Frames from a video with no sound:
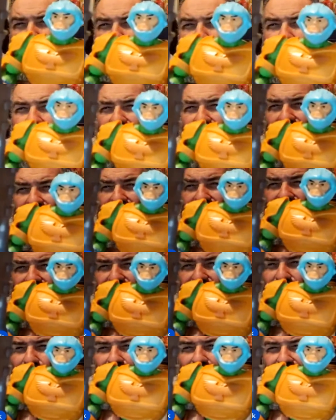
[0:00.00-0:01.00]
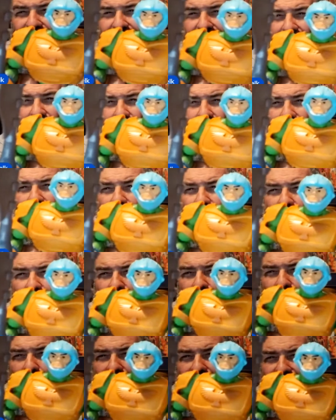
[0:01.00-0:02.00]
but I think it's squished down a little bit
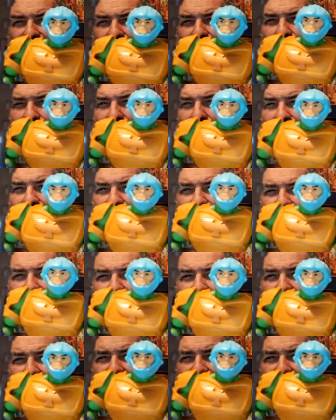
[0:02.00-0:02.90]
more somehow. It looks a little